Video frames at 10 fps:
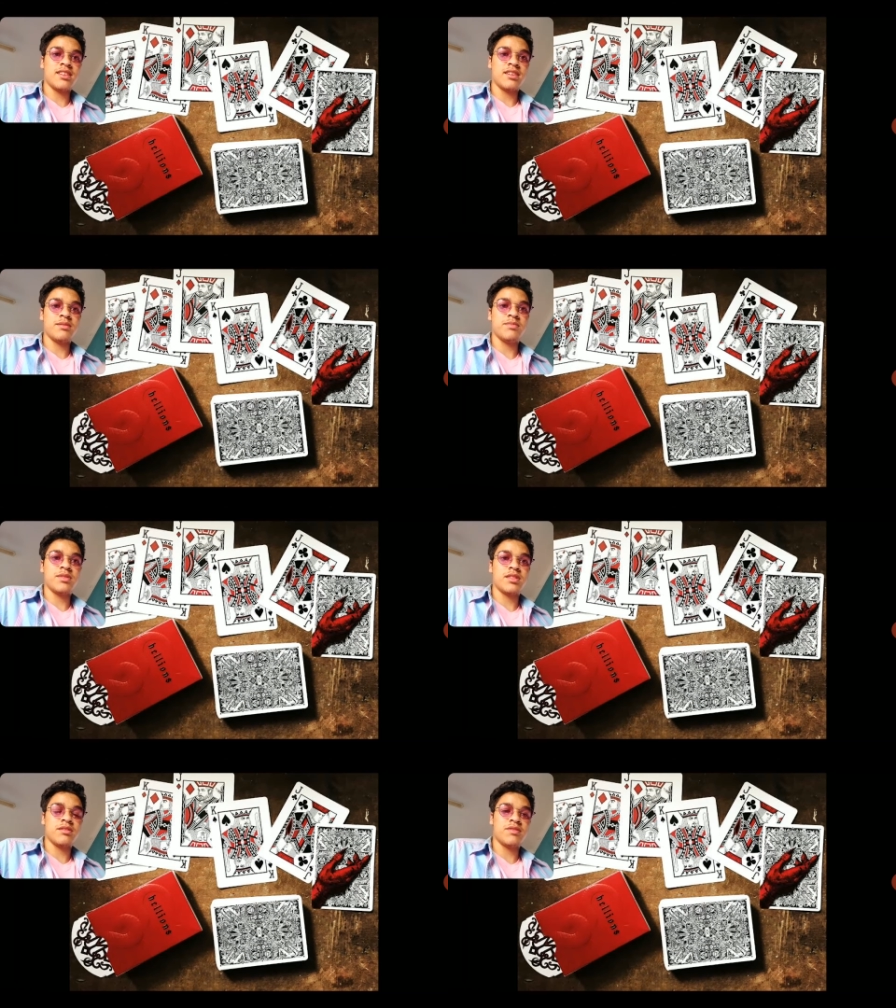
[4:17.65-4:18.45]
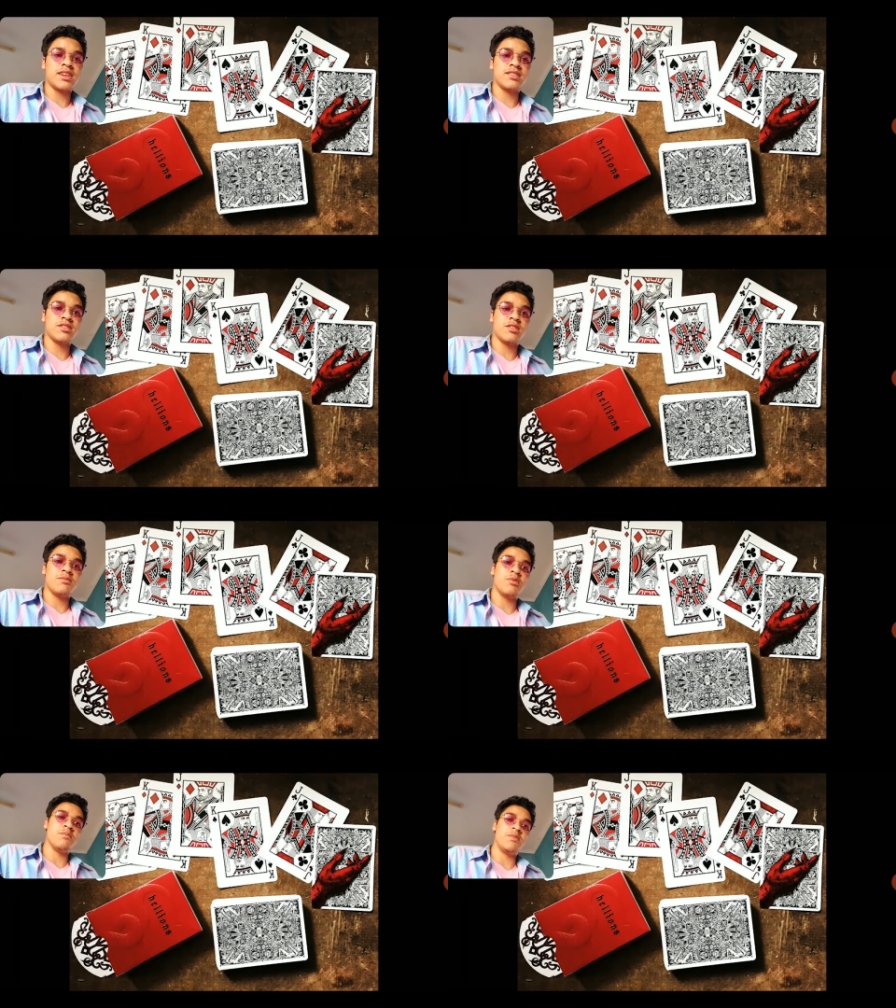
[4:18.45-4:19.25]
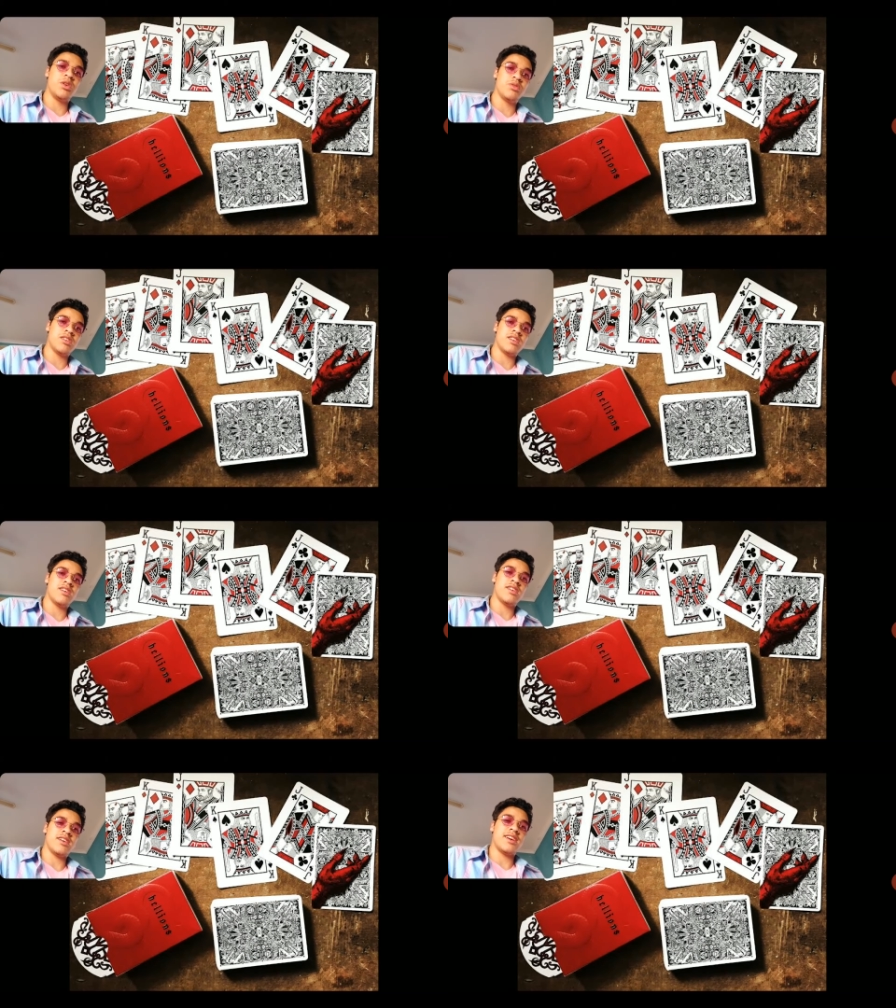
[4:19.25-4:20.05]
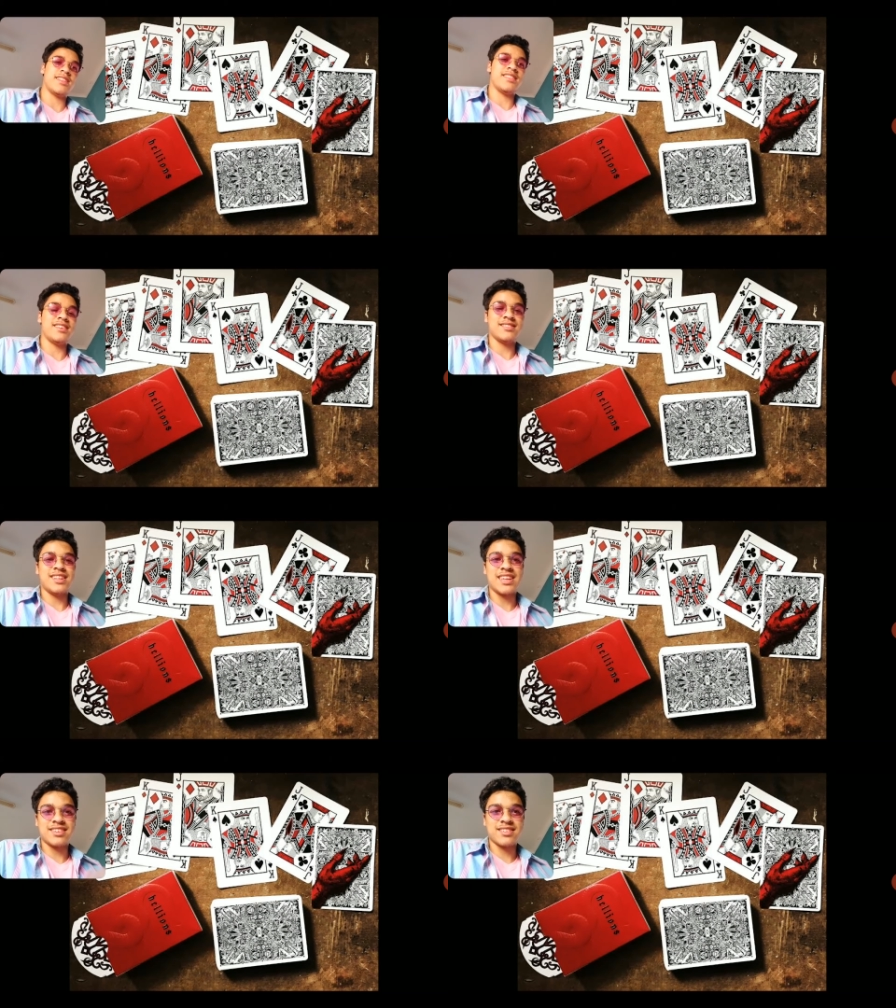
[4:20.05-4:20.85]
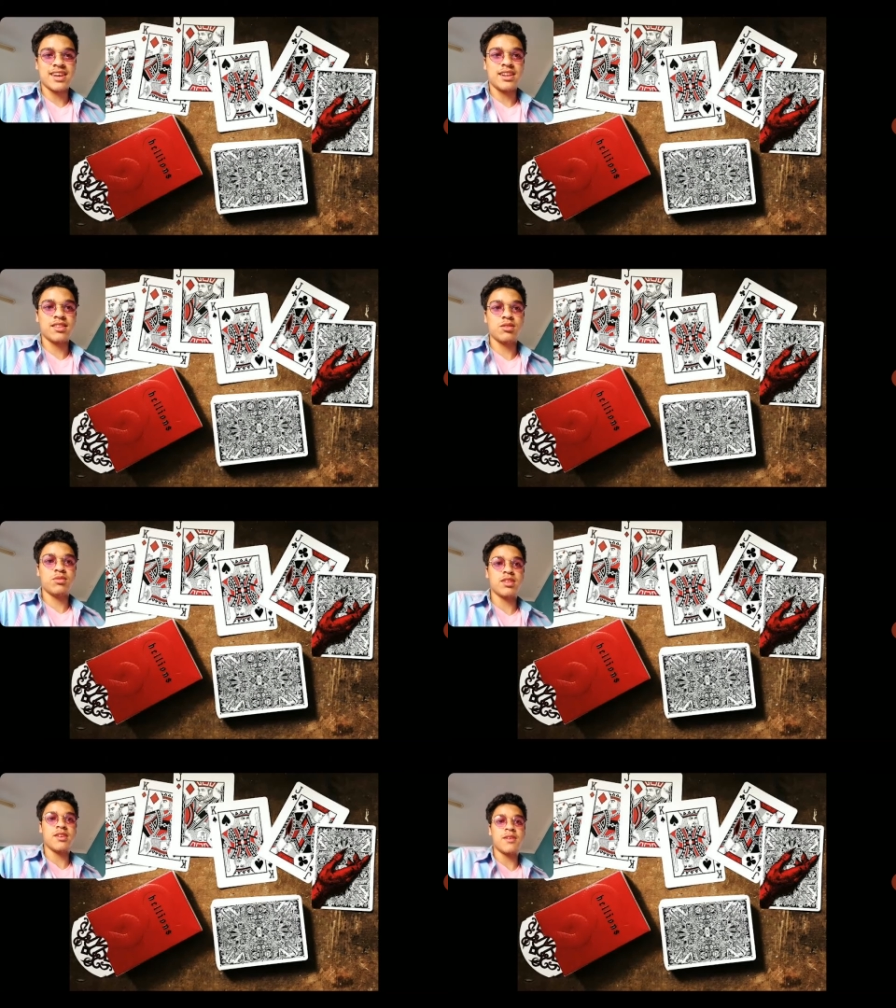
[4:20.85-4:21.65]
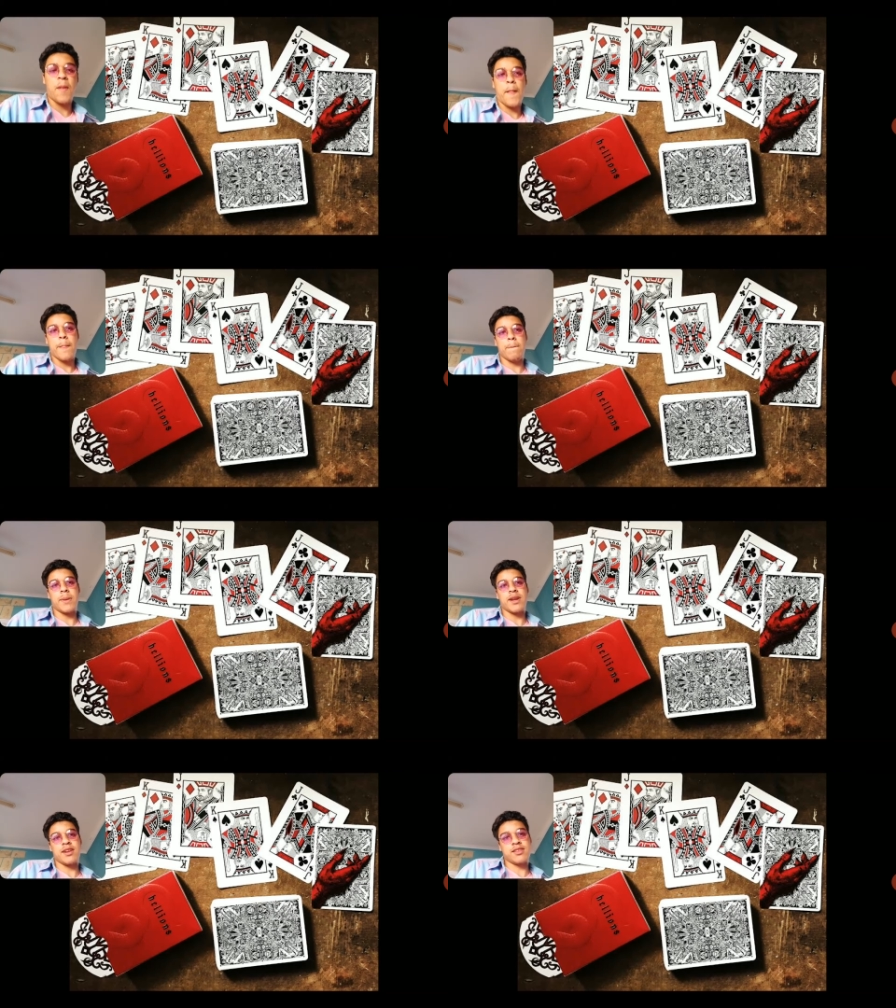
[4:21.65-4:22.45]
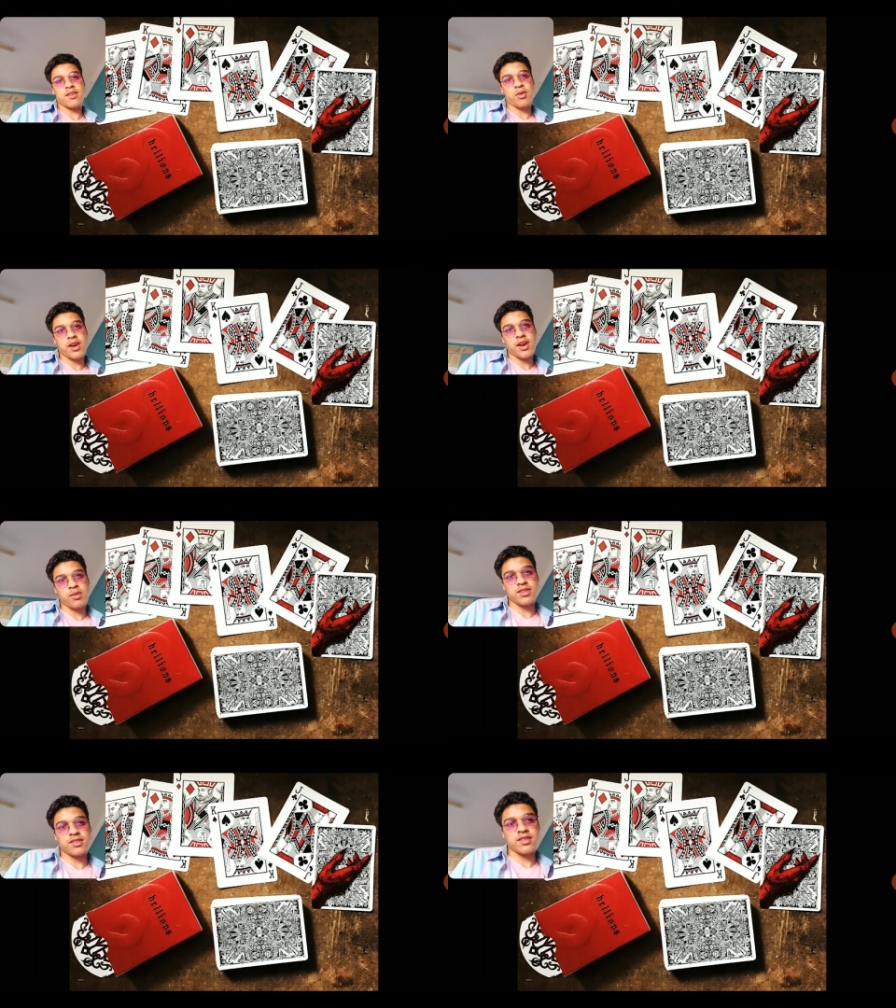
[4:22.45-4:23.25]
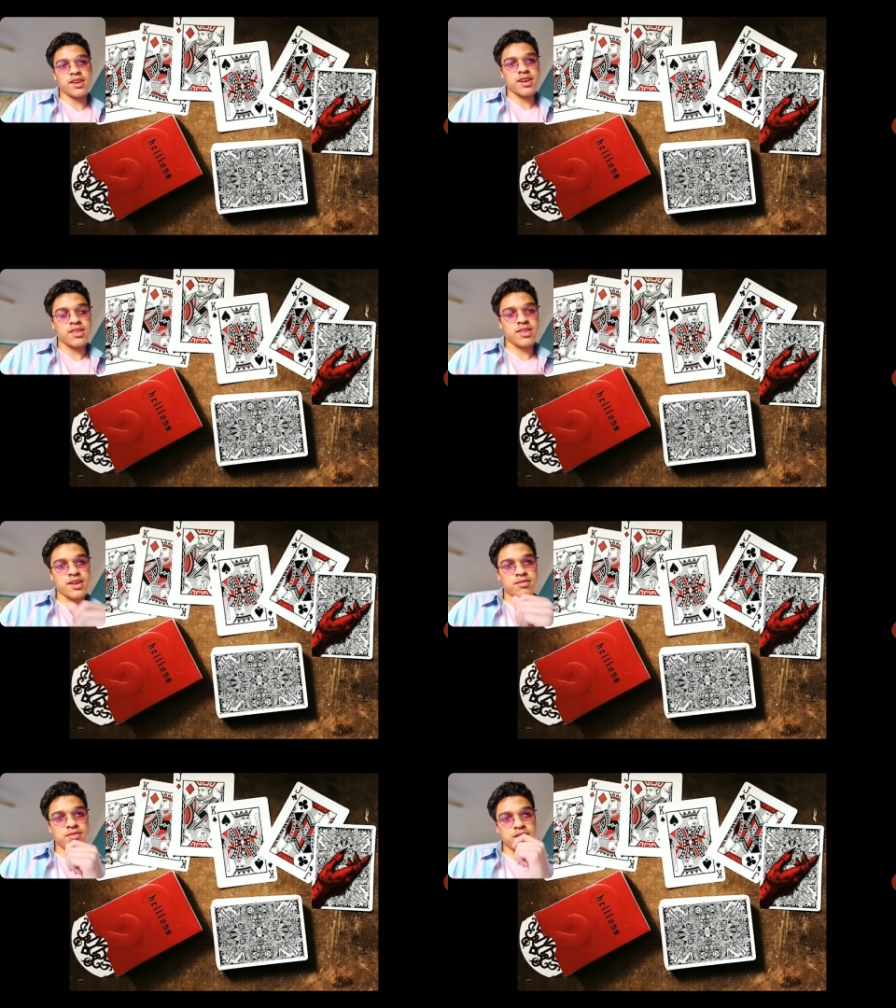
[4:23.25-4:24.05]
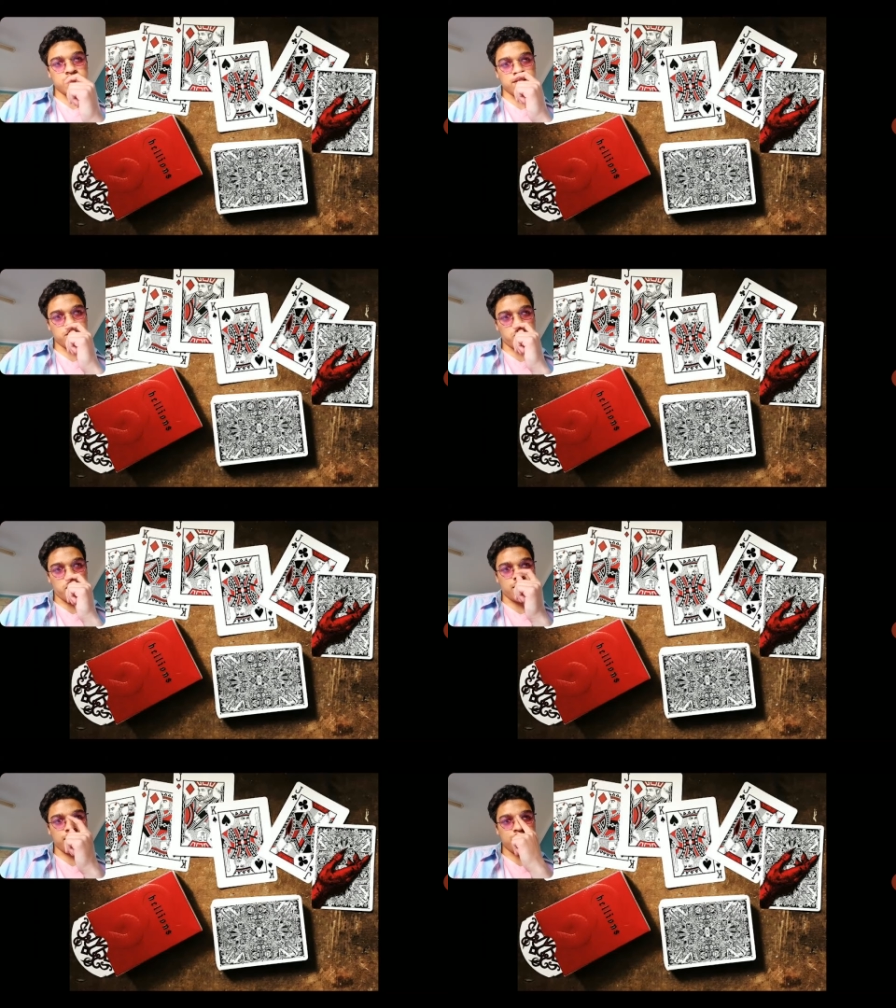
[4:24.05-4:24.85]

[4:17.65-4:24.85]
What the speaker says: The faces are more muted and there's less color to it, but it's okay with this deck. I think it fits well.